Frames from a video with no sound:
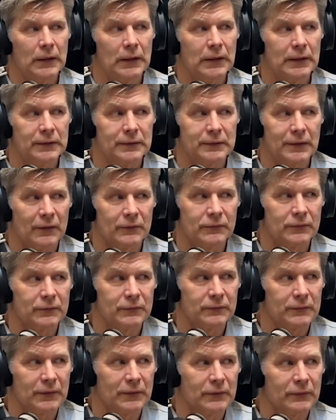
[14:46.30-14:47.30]
It
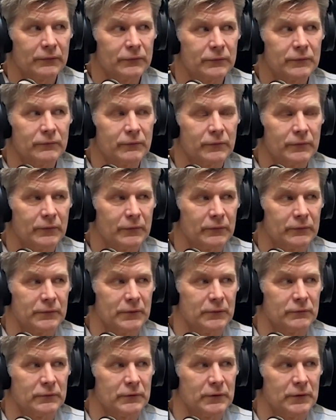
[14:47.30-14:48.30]
doesn't tell us if the dogs
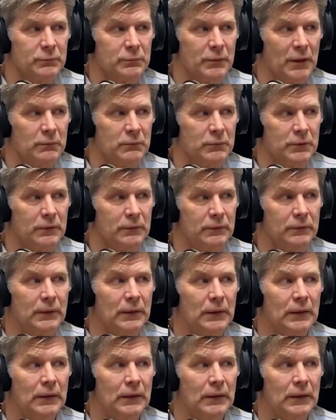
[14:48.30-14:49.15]
have sleep apnea.